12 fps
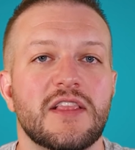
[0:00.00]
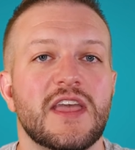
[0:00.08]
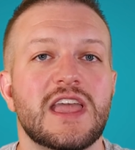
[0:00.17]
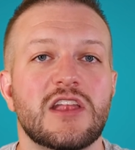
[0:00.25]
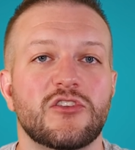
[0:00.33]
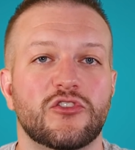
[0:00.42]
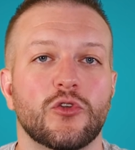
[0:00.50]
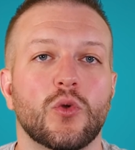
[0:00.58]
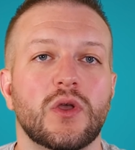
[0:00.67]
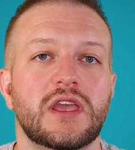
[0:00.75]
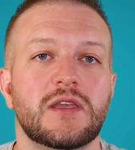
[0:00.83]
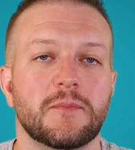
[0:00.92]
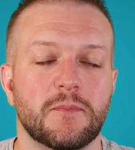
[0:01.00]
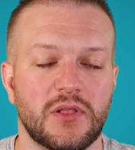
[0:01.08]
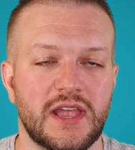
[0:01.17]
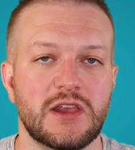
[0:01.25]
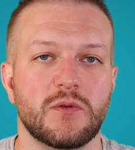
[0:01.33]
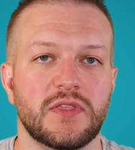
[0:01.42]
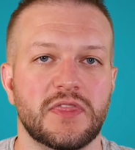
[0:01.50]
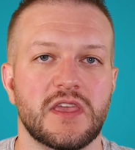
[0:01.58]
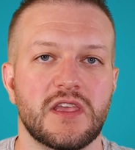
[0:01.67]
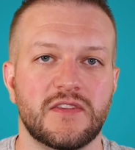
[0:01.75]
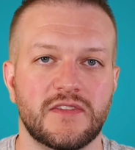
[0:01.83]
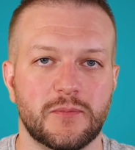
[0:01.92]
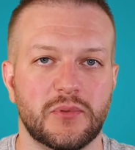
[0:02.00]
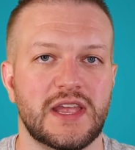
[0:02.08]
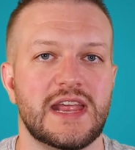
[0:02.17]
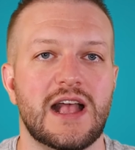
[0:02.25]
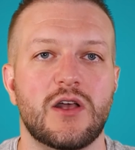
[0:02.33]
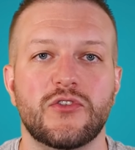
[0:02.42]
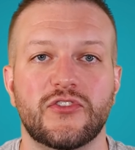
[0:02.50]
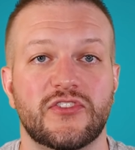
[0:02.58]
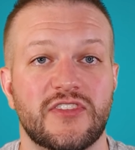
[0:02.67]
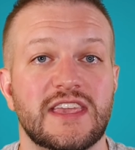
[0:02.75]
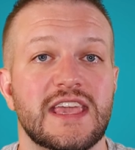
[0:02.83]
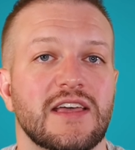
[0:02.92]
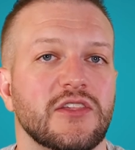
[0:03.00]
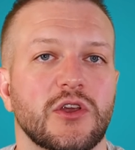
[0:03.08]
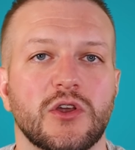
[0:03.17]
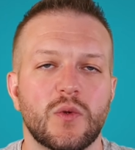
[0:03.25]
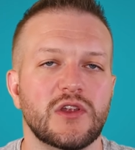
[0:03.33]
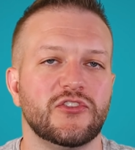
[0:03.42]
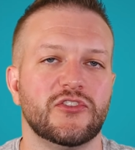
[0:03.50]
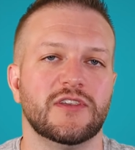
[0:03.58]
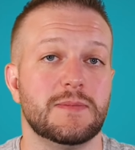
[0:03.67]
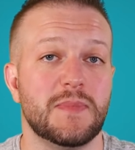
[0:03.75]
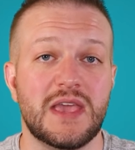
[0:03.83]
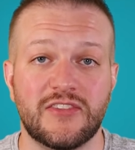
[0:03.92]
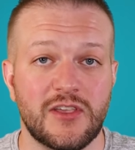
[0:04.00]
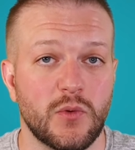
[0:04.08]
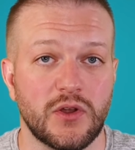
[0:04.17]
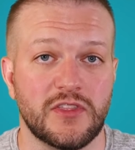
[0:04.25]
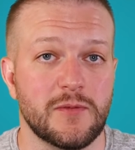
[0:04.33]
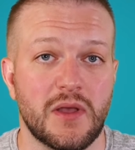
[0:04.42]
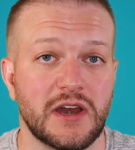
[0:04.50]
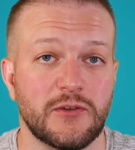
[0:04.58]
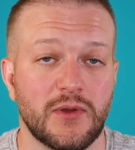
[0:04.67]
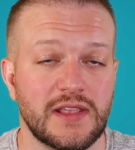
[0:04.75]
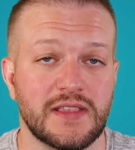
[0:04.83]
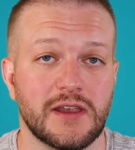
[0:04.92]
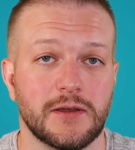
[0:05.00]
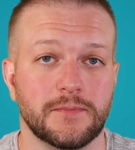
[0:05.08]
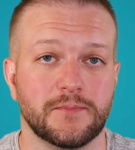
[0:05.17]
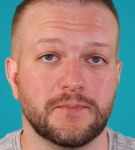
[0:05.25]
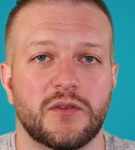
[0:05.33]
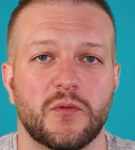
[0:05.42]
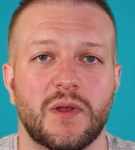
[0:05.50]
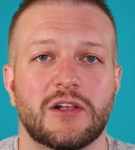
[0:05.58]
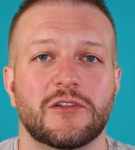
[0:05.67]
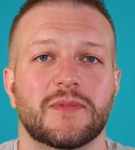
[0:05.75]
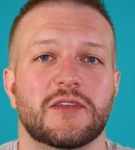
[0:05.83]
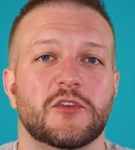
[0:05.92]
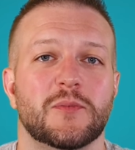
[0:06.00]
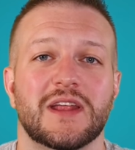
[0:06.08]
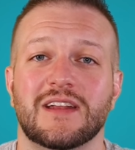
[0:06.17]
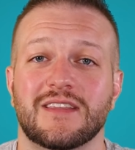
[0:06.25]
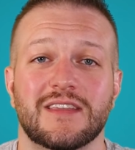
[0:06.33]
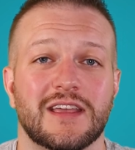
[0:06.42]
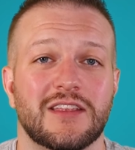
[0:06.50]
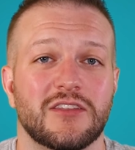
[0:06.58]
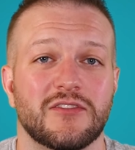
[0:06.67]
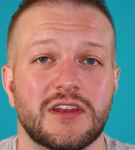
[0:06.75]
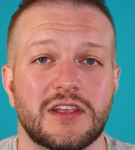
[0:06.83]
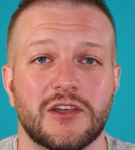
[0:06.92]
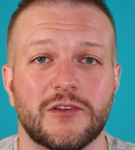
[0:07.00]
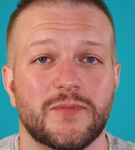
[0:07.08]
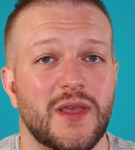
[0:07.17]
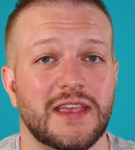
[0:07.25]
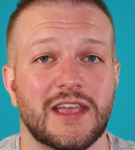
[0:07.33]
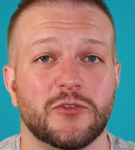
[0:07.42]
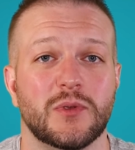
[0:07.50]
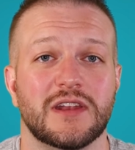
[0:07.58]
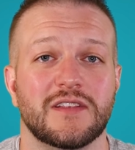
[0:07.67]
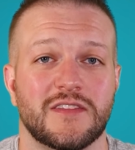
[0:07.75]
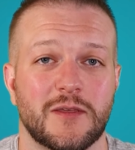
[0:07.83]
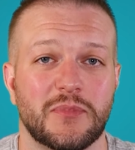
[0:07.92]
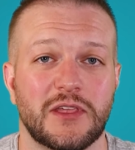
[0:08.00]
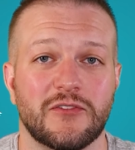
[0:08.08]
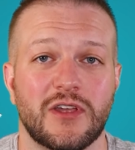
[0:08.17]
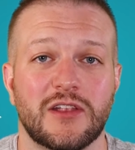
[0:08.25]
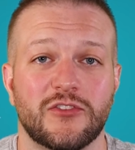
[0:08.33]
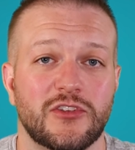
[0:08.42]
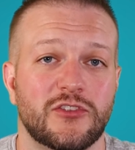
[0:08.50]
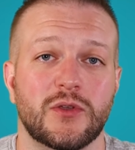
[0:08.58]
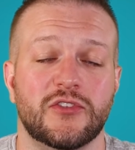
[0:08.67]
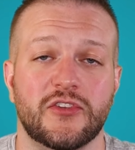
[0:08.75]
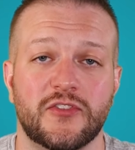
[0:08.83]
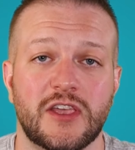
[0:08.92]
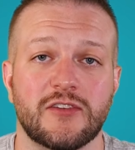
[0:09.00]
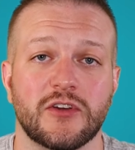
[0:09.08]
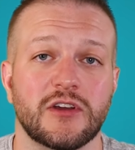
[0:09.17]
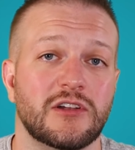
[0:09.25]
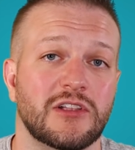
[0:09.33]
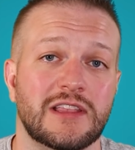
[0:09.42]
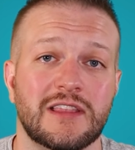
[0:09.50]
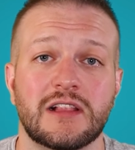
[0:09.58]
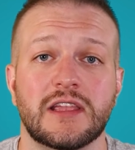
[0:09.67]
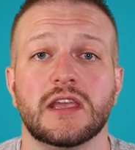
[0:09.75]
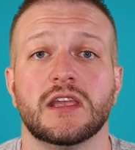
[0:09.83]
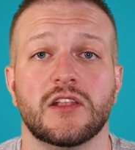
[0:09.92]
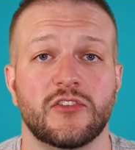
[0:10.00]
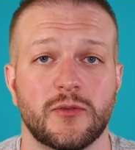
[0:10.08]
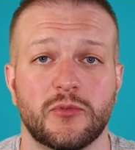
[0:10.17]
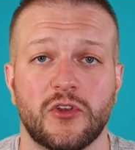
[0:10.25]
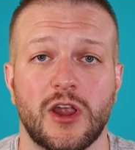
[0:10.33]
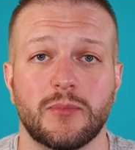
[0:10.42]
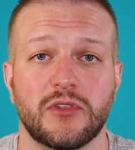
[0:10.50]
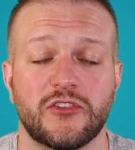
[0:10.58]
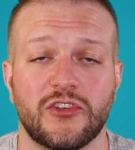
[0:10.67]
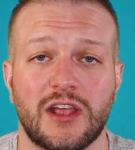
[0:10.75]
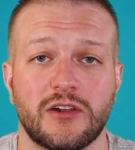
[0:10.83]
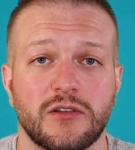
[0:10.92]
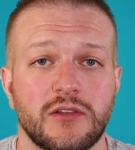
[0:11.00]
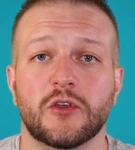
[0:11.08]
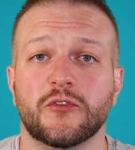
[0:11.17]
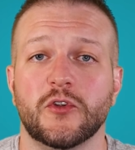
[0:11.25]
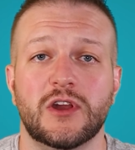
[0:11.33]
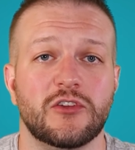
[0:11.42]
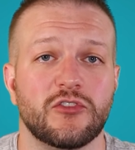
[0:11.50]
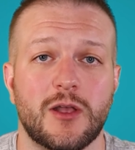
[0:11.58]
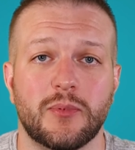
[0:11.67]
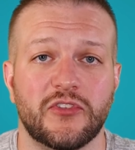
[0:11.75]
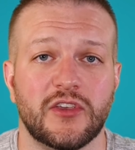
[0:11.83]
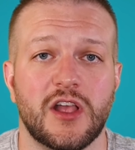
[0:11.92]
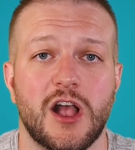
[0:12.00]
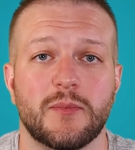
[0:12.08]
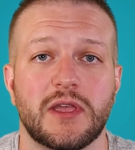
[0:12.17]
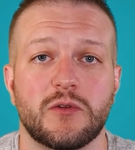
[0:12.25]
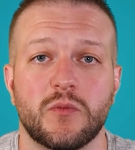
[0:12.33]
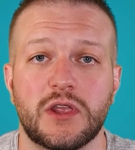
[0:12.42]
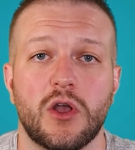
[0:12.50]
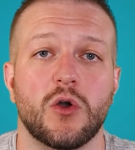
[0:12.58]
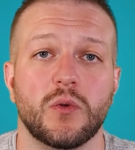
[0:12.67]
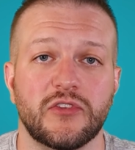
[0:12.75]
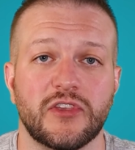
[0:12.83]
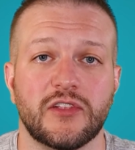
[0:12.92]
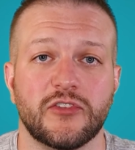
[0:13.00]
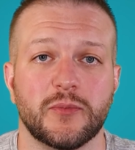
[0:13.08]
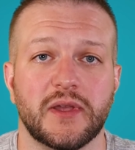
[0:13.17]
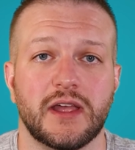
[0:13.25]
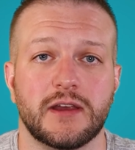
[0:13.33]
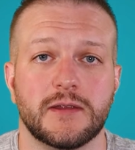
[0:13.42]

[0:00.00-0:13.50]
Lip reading: They enjoy playing with this Playhouse together, which makes it worth the money right there. Well, if you made it to the end of the video, I guess we did something right. So do us a favor, click the link and subscribe to the channel. Feel free to drop us a comment. We always answer back.